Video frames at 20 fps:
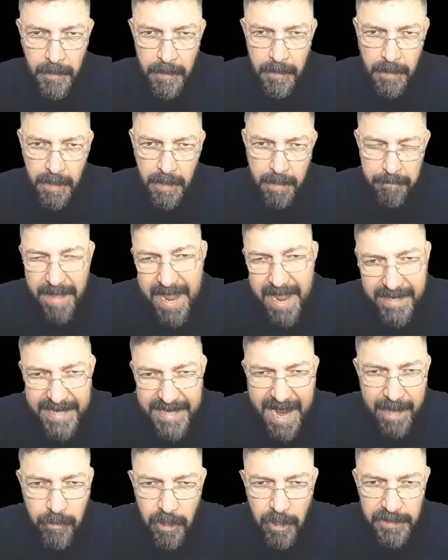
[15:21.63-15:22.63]
Make
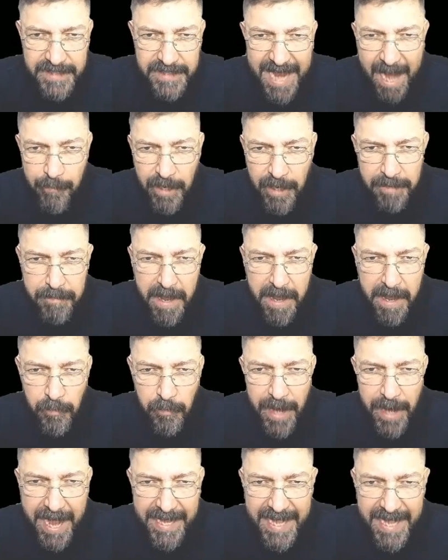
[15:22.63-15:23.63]
eye contact with me
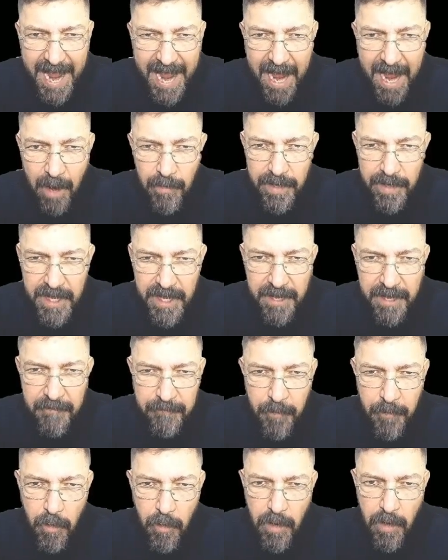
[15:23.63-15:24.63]
right now,
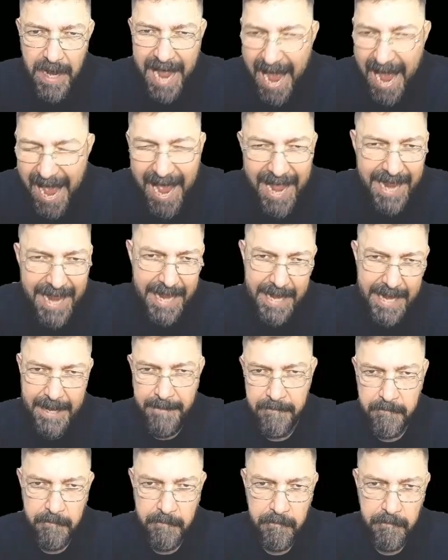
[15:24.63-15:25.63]
evil eye.
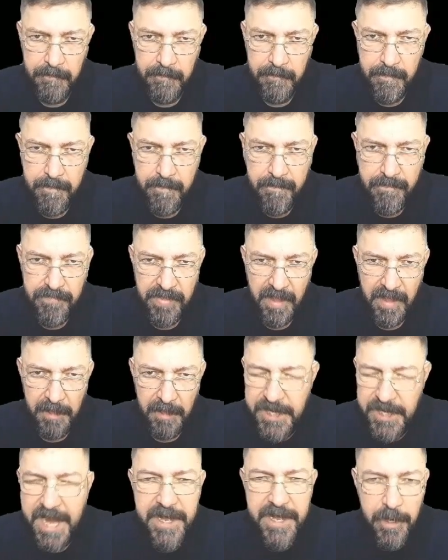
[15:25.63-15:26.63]

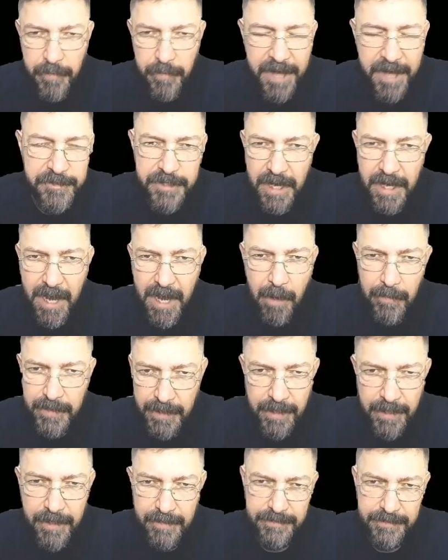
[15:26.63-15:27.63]
Generational
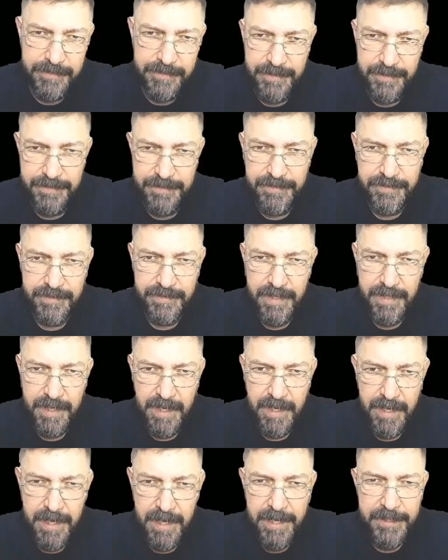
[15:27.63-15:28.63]
curses.
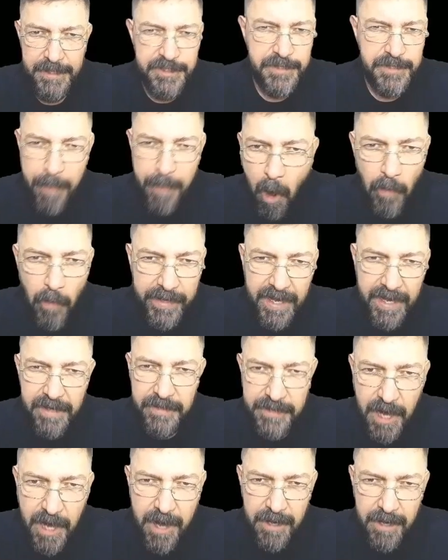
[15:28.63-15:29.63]
Spoken
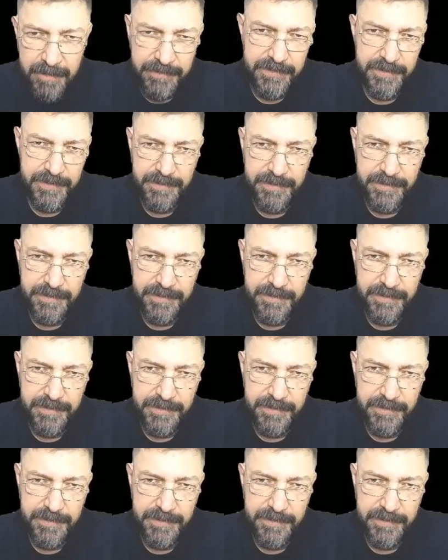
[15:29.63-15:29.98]
curses.